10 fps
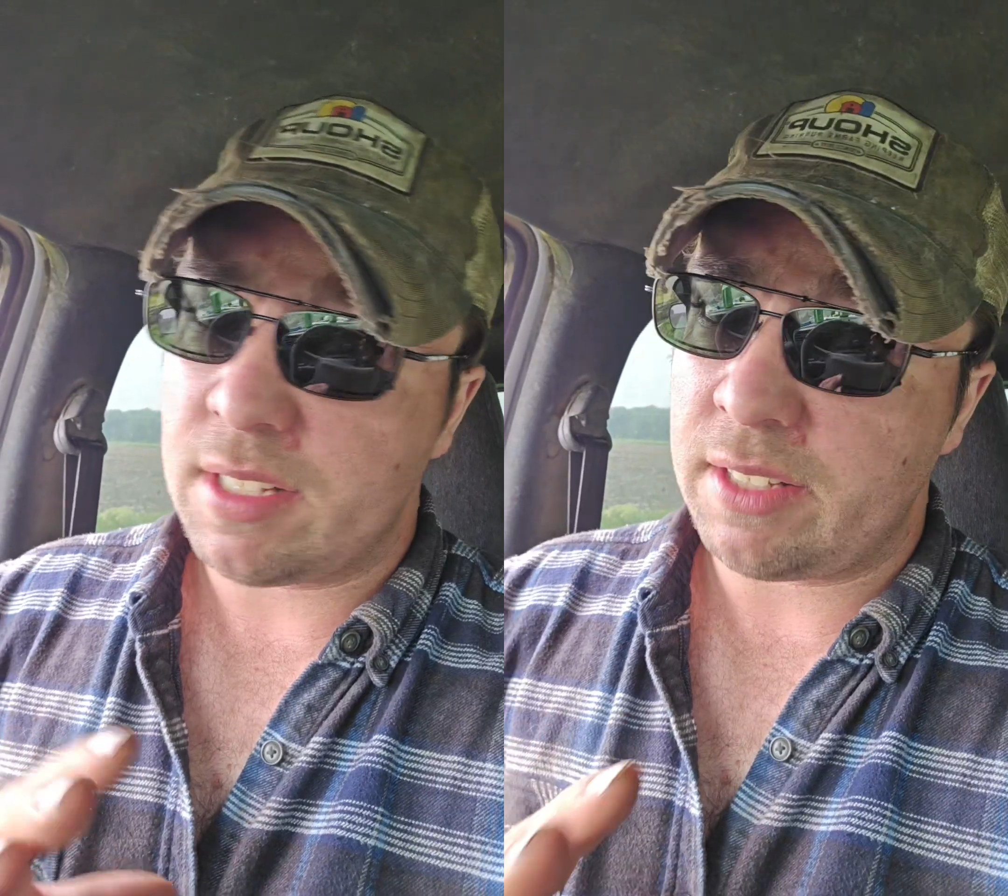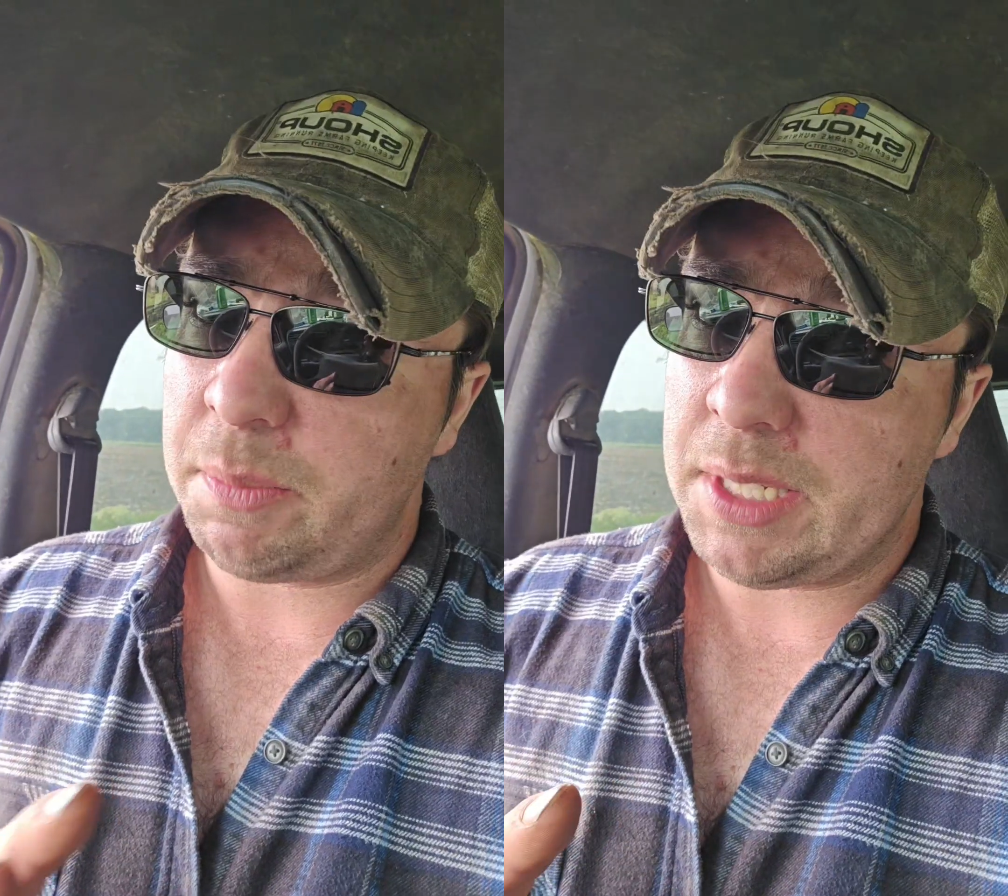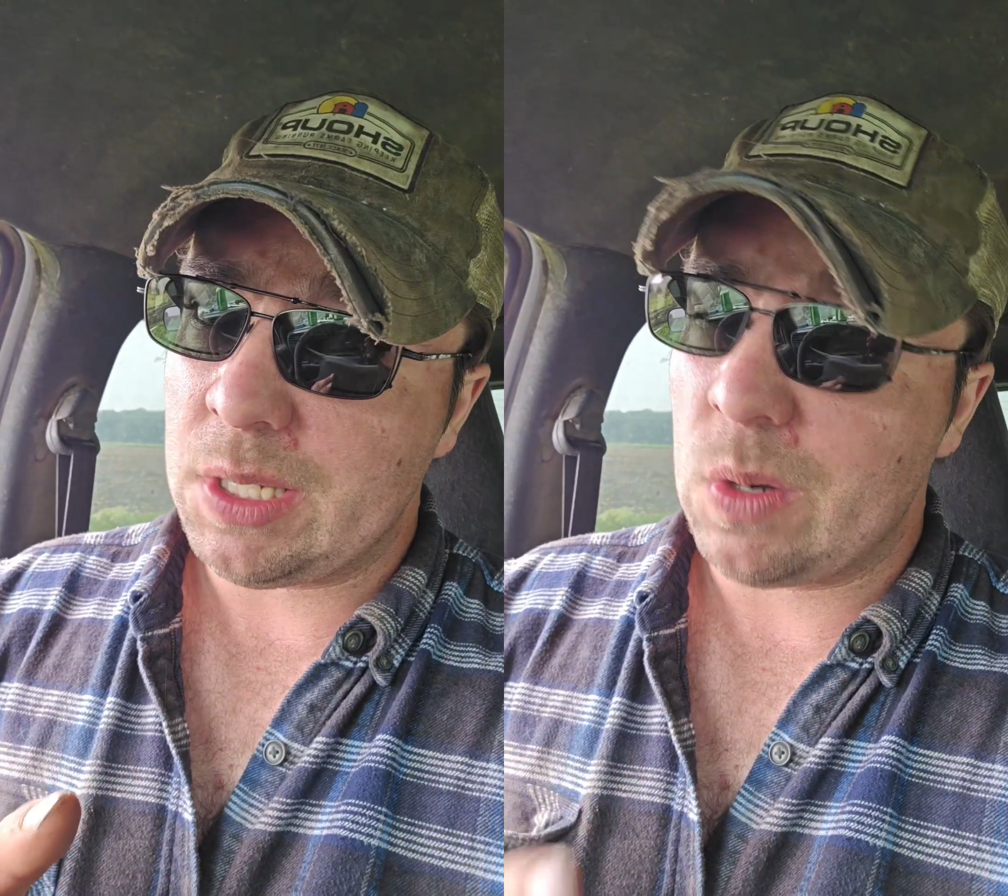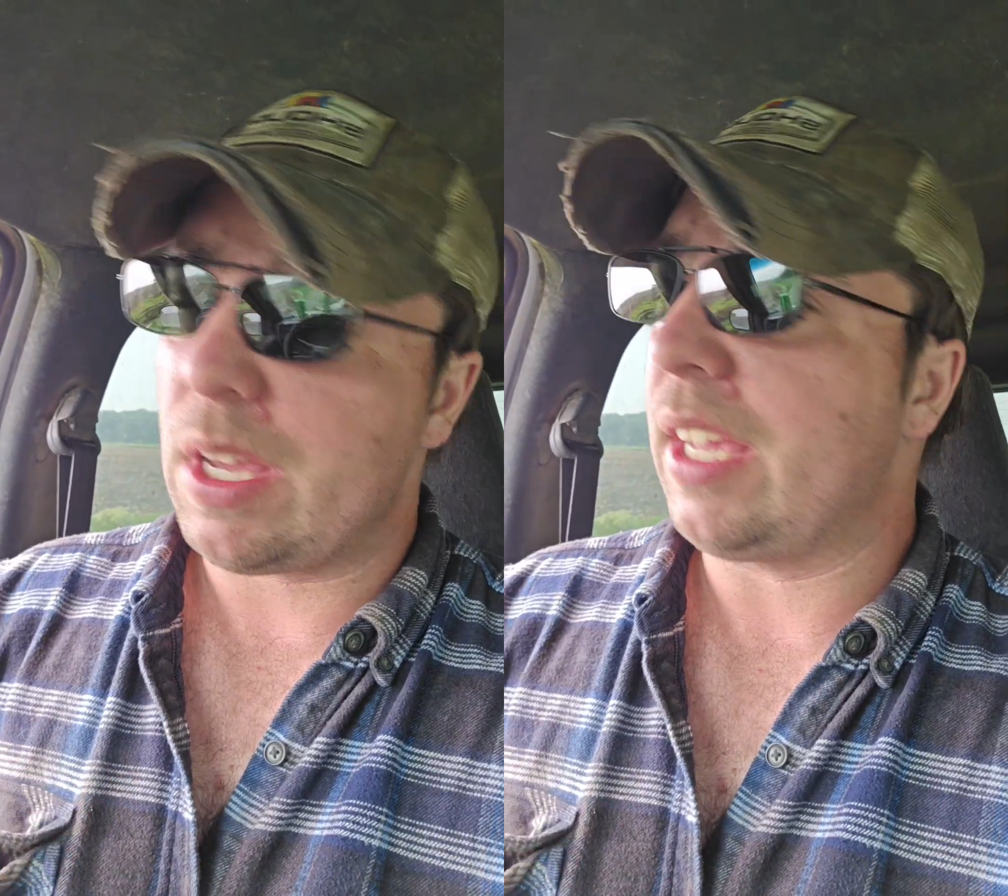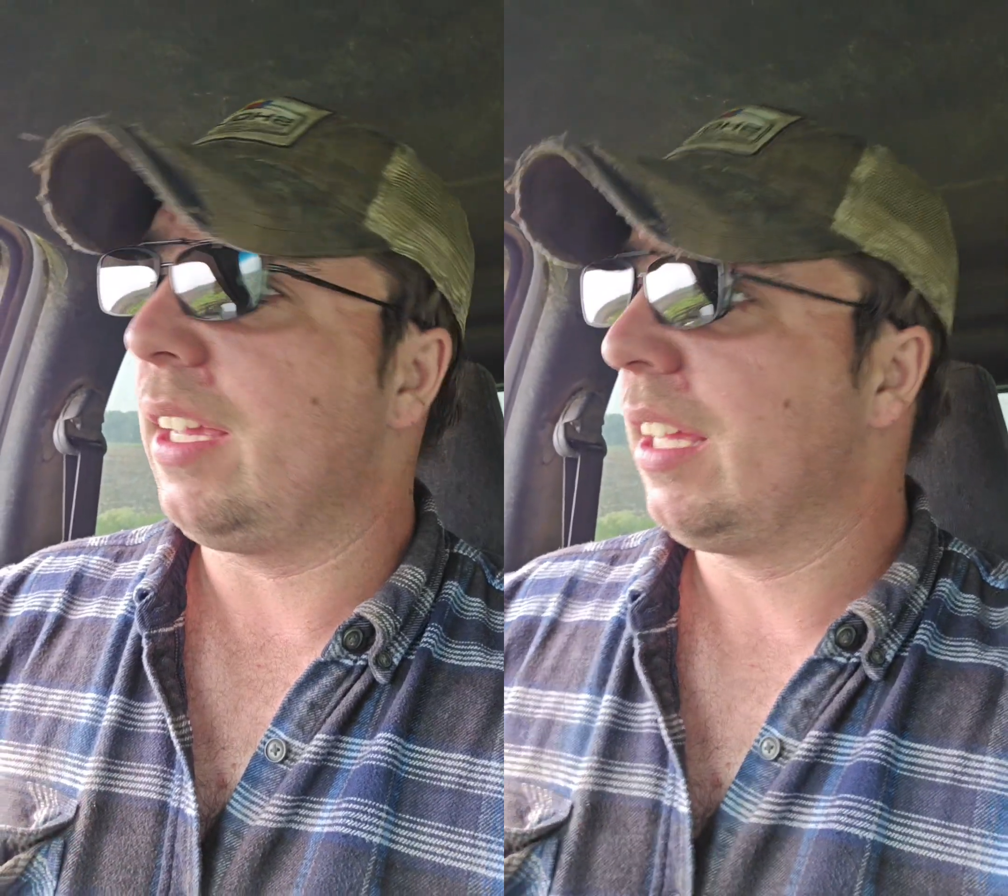doesn't have to be
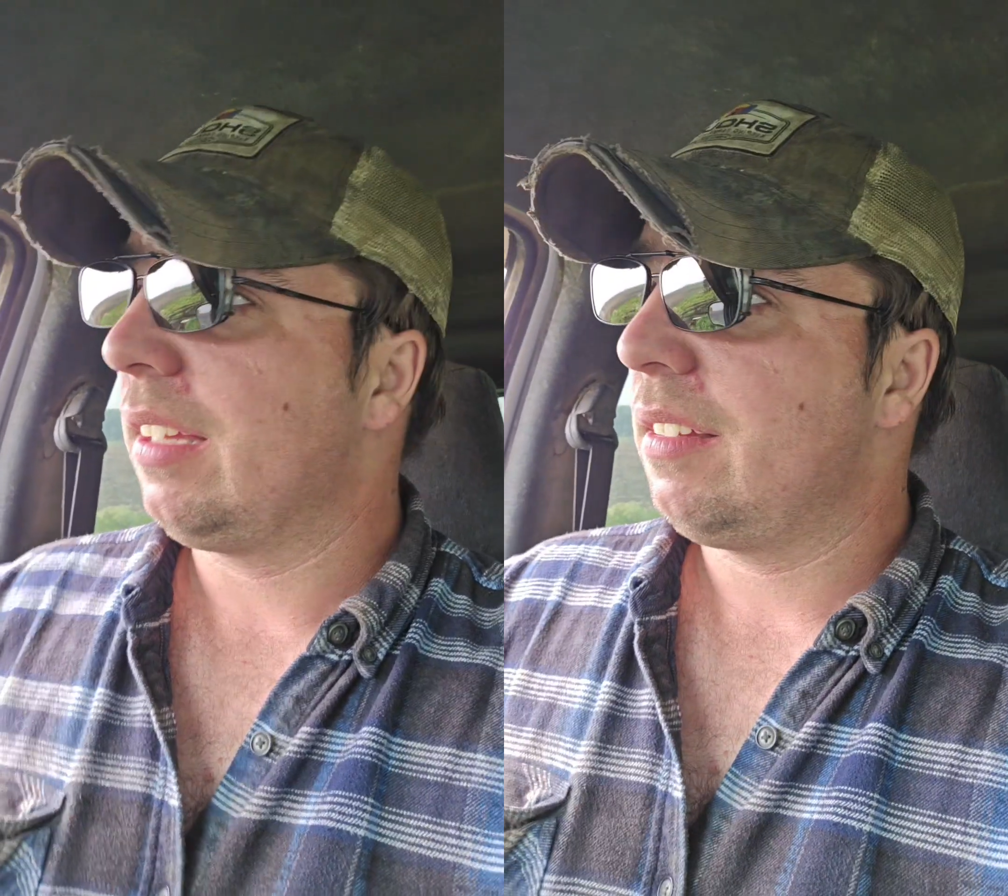soaking,